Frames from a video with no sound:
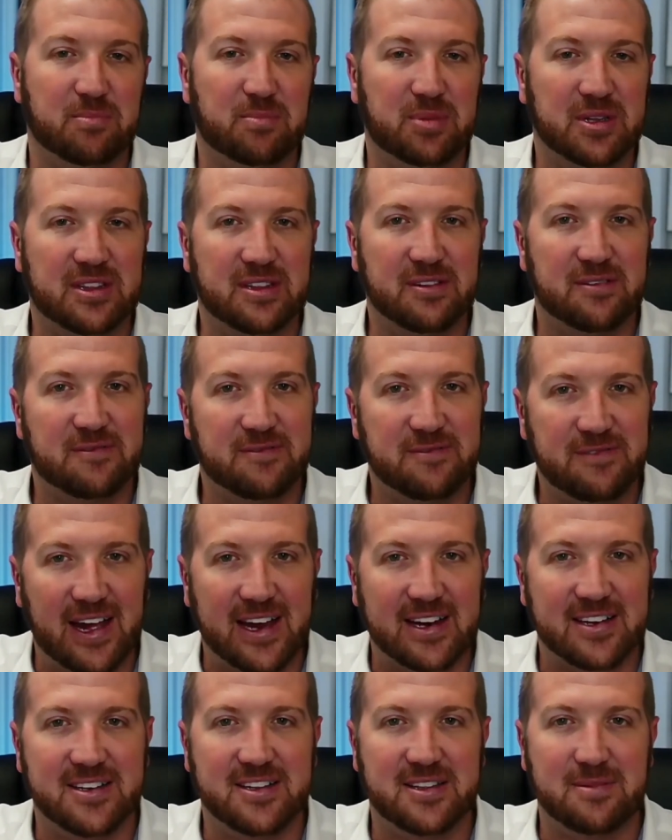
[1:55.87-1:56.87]
but the
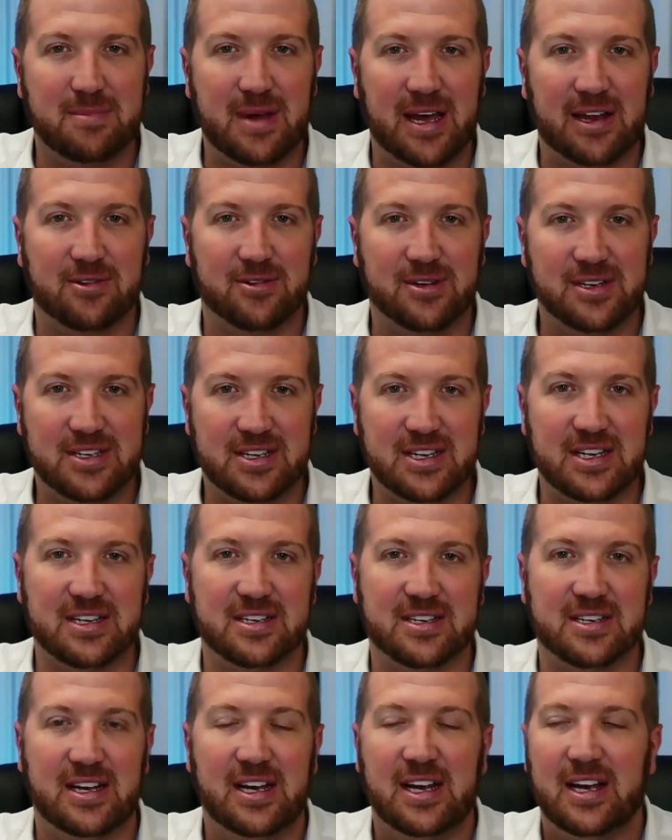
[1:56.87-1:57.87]
fact of the matter is
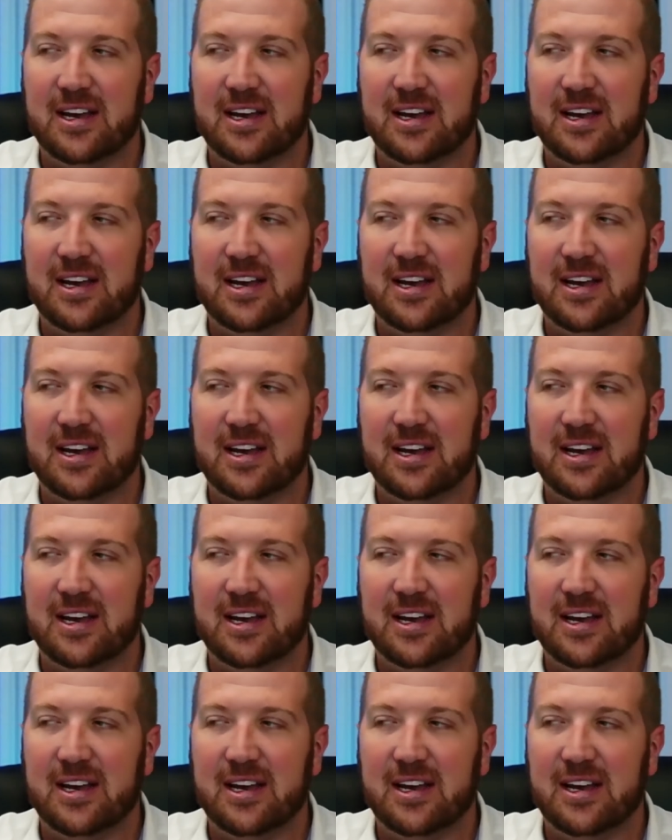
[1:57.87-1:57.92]
this.